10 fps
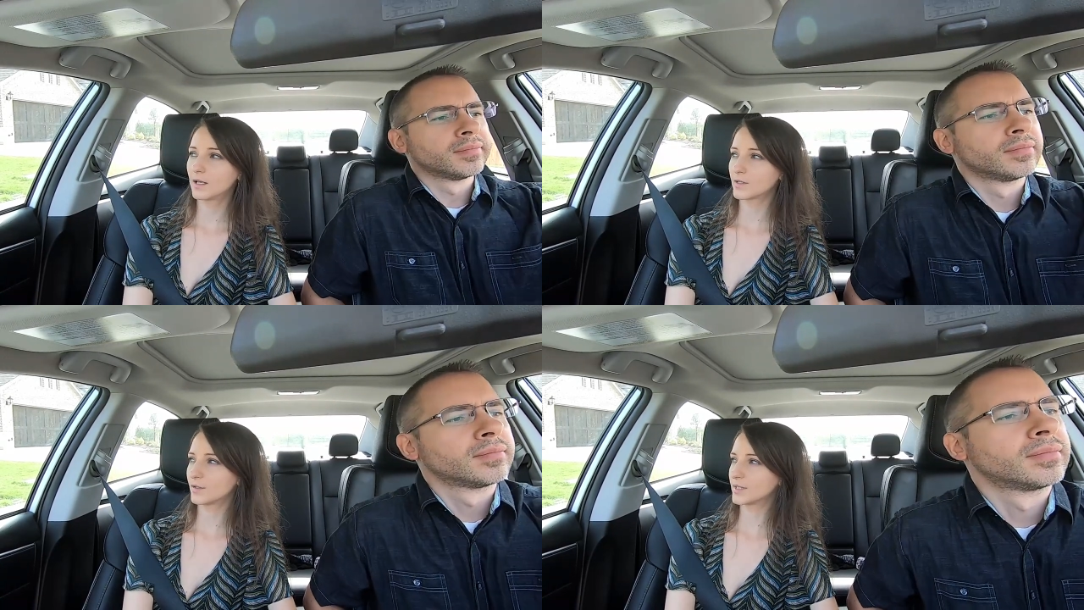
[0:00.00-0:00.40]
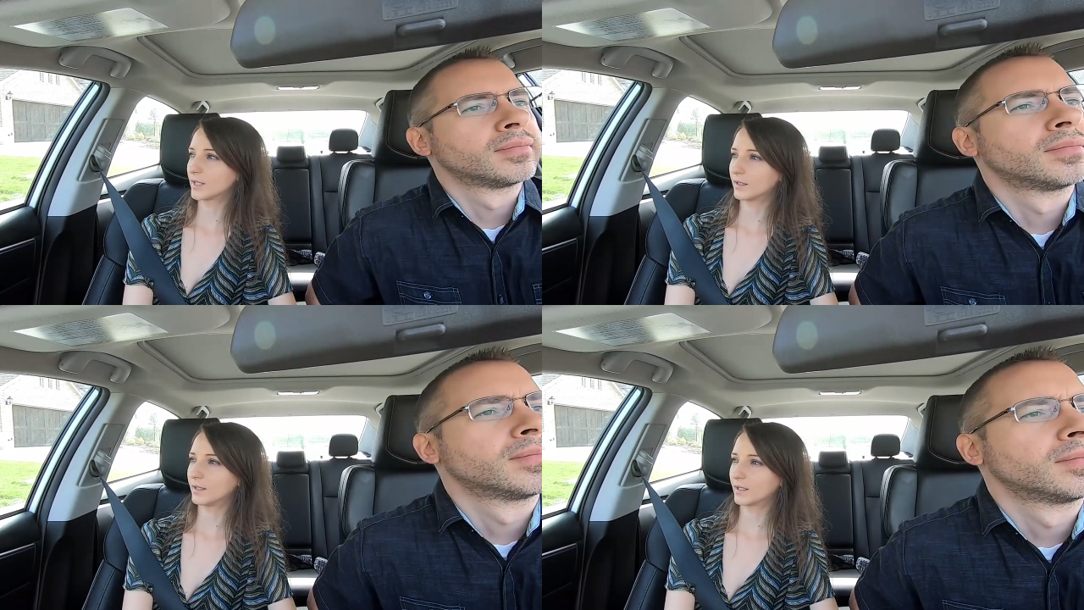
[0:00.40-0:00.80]
Speaker 1: So it's
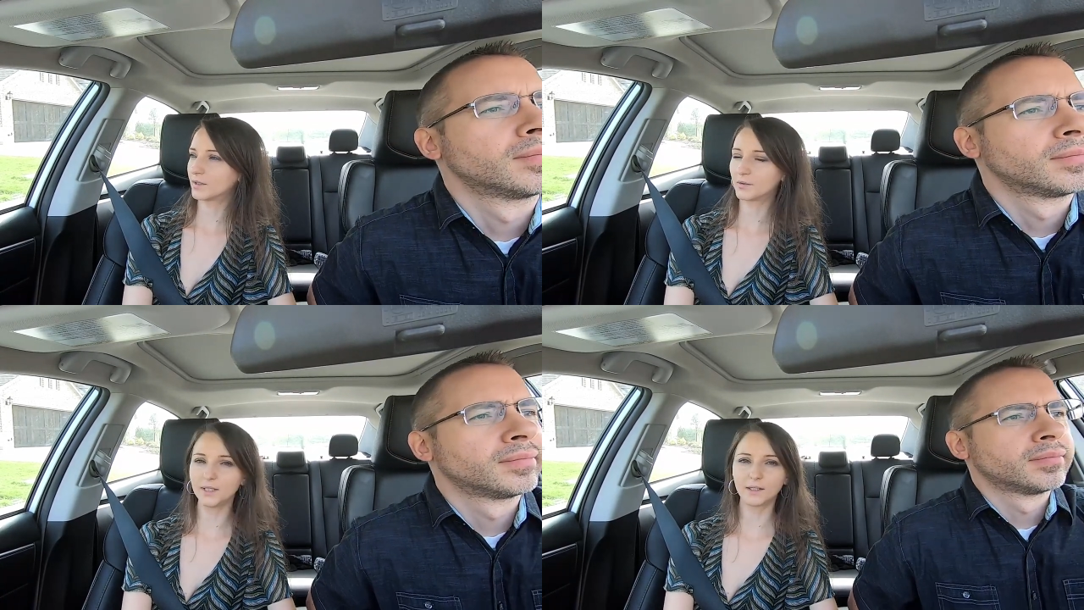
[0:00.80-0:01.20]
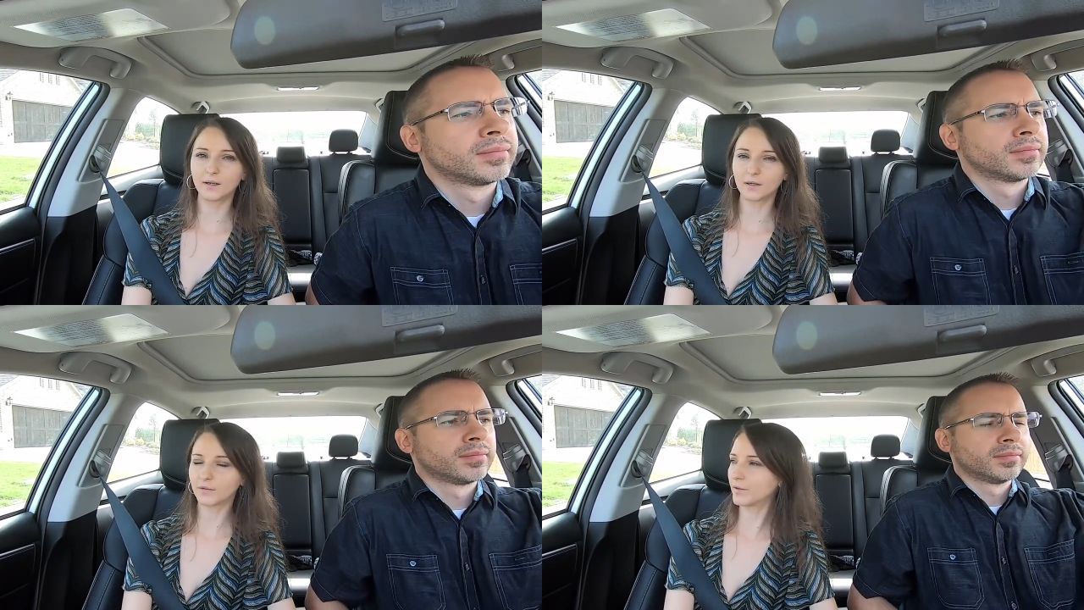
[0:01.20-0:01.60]
like a, like a
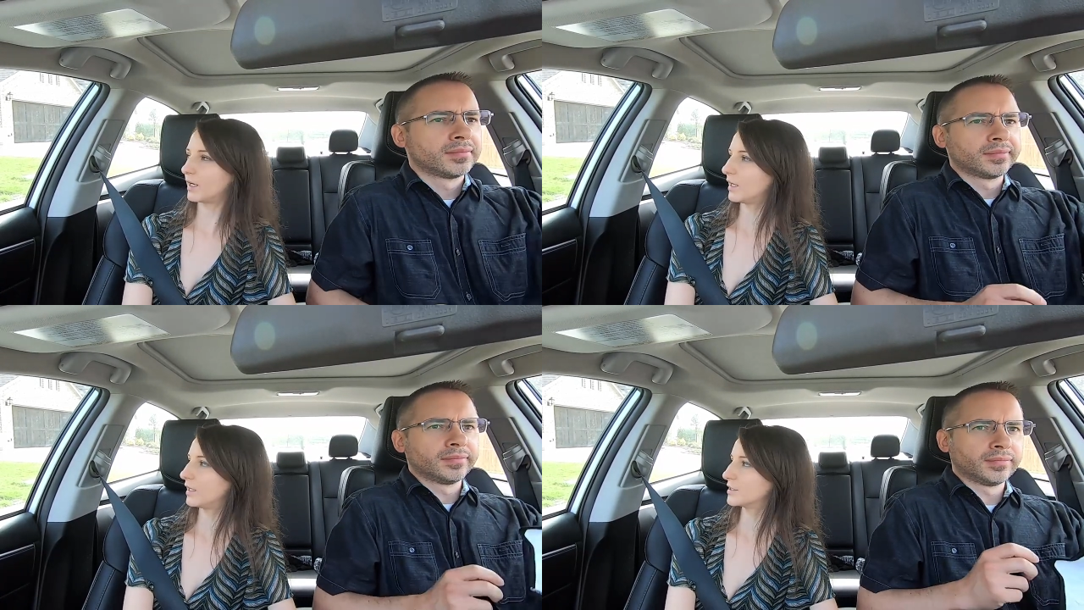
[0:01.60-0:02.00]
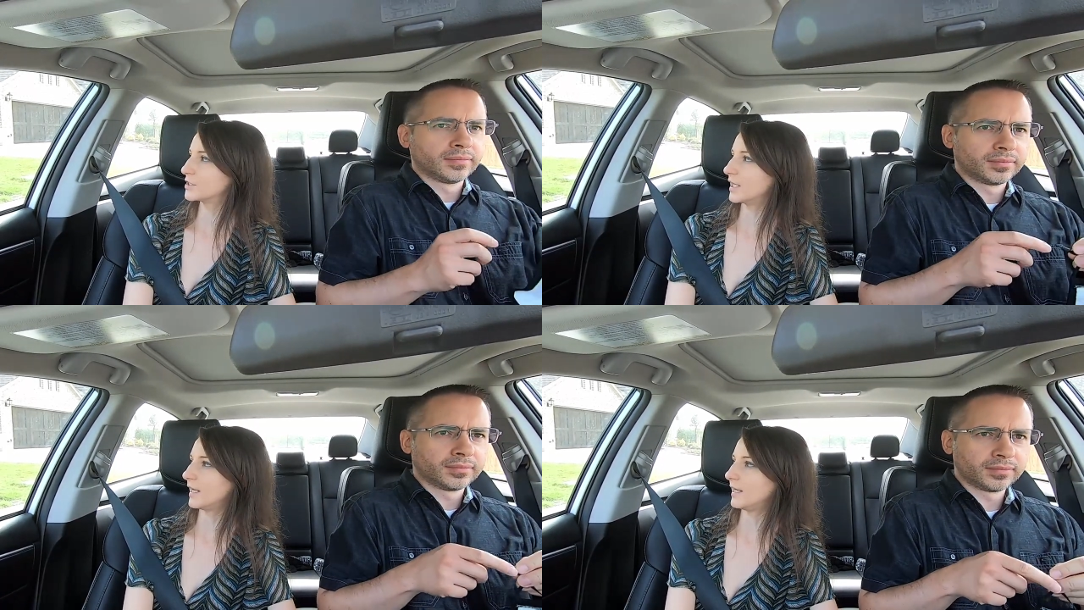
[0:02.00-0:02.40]
three-car
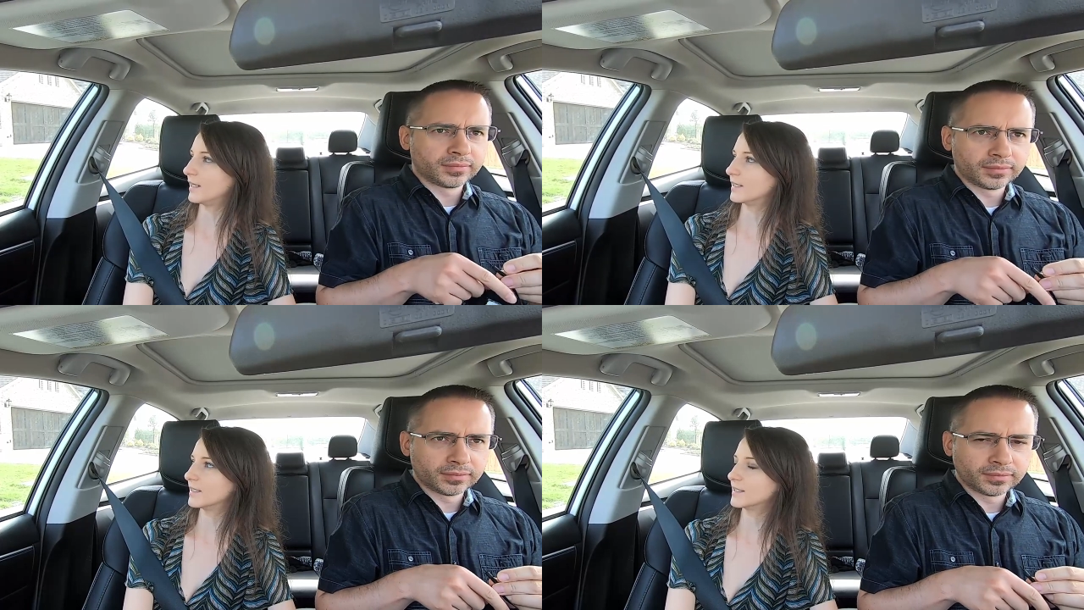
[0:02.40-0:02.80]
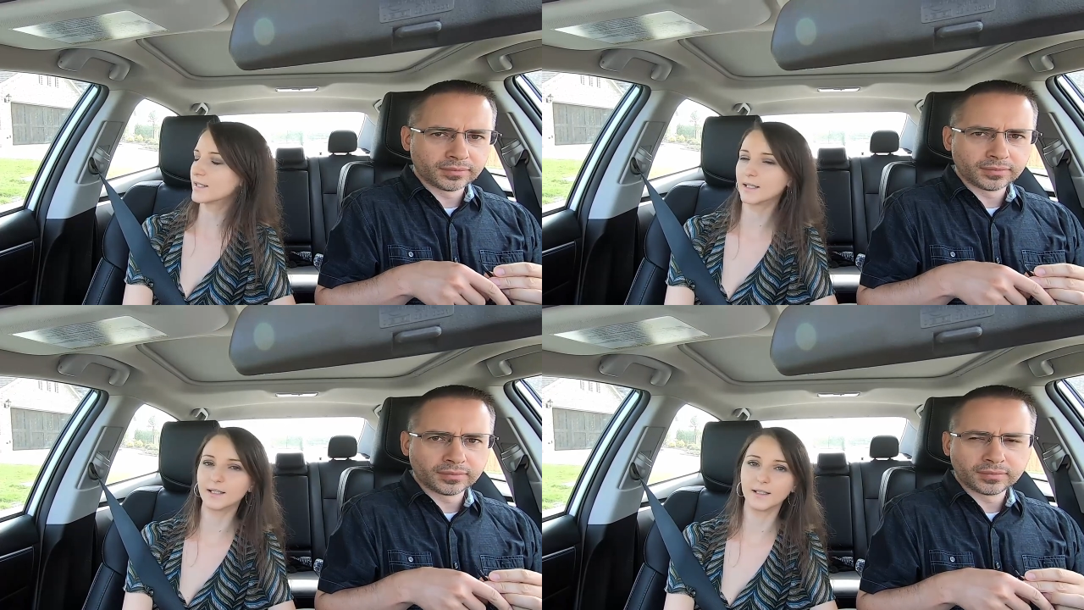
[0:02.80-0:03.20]
garage, and
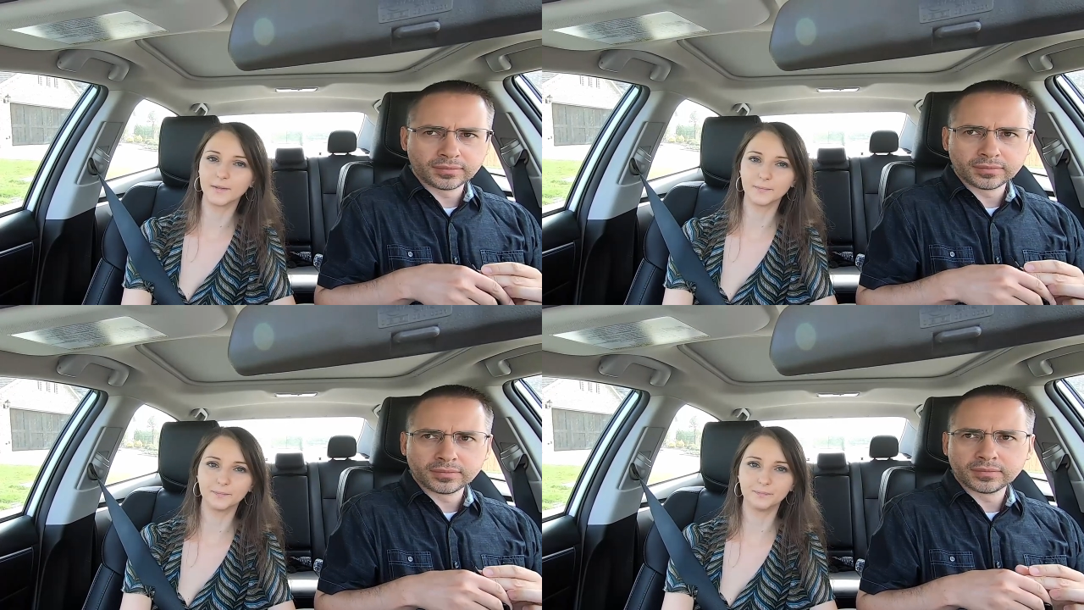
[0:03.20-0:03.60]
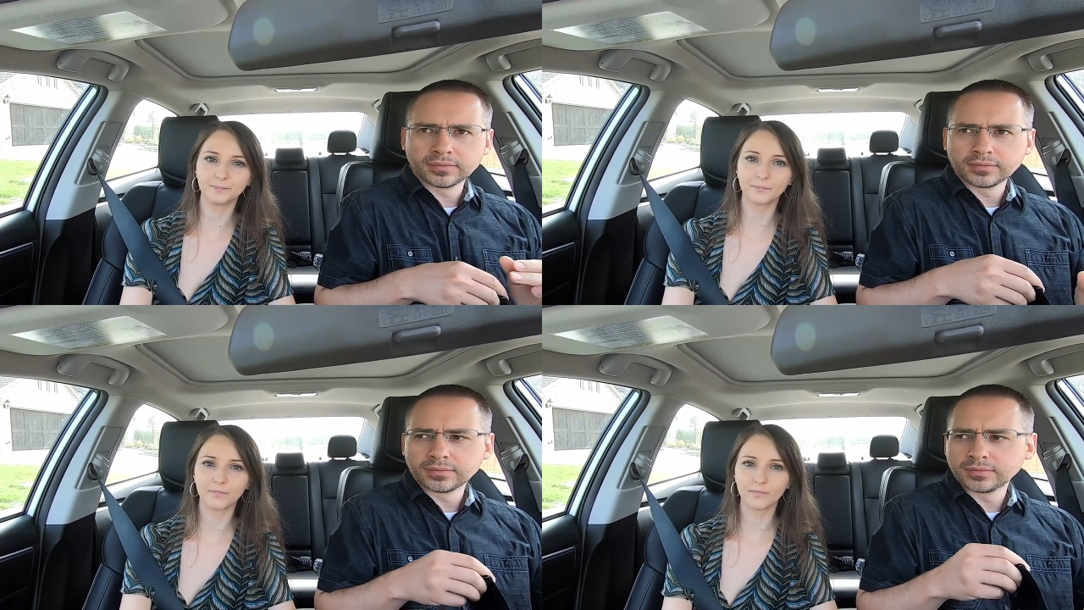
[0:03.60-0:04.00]
um,